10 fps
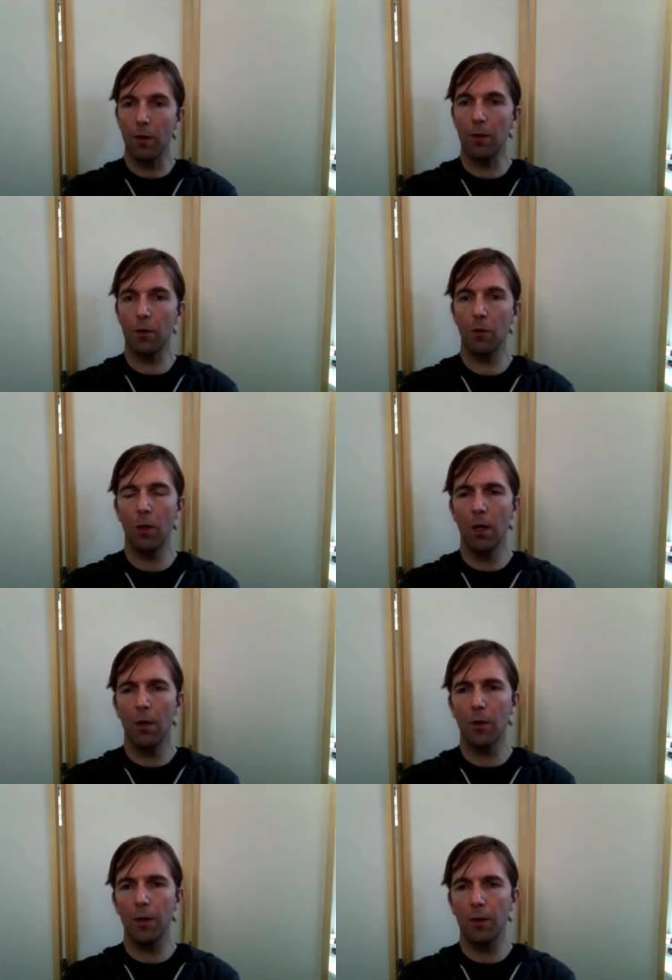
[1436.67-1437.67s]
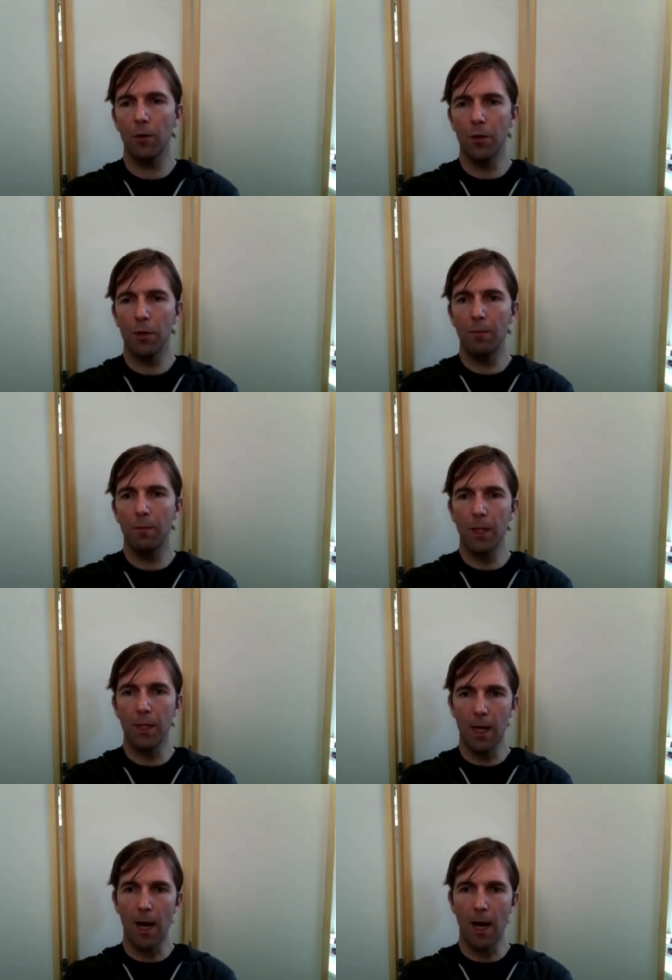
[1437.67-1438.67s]
And so, so I think there's some
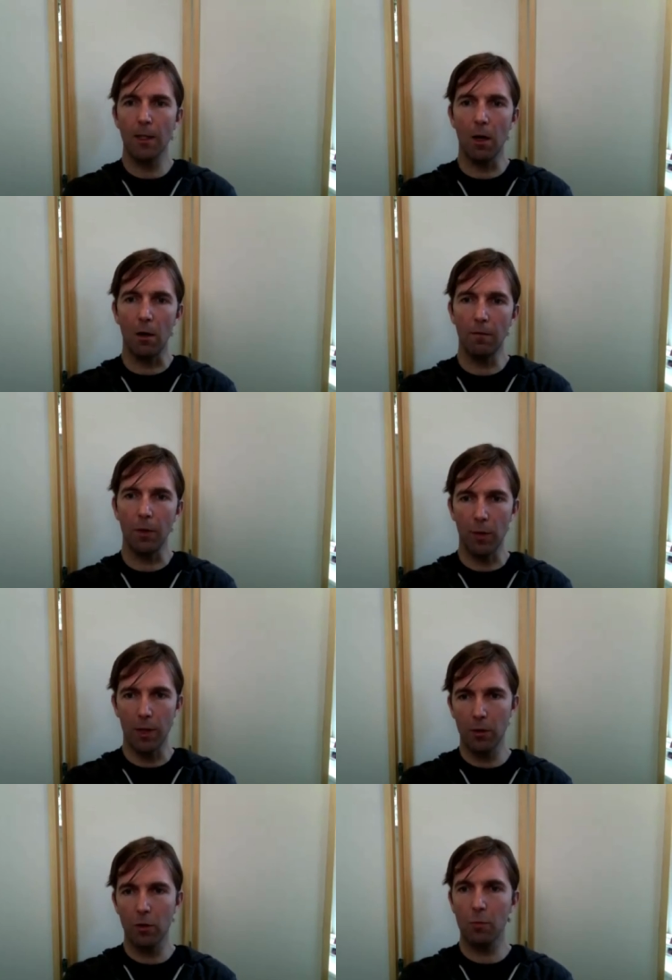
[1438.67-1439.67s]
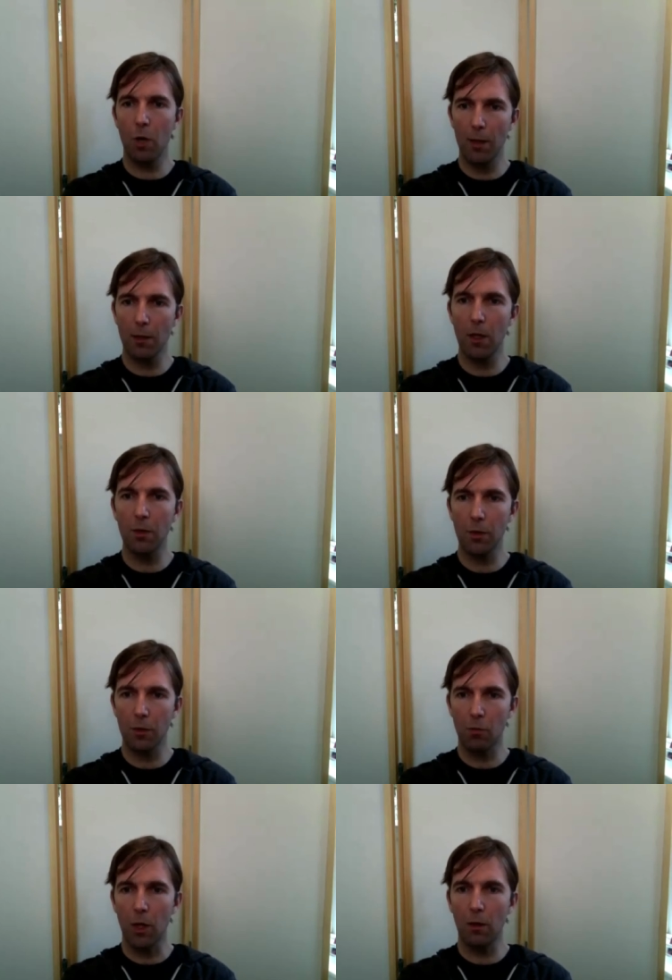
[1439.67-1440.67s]
design of the research process as
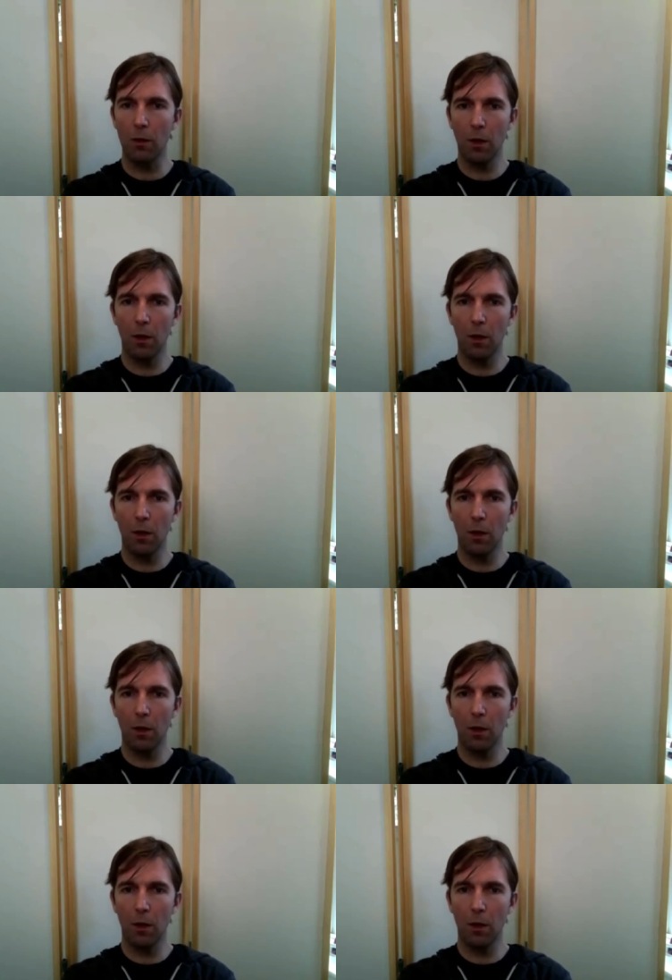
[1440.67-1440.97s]
well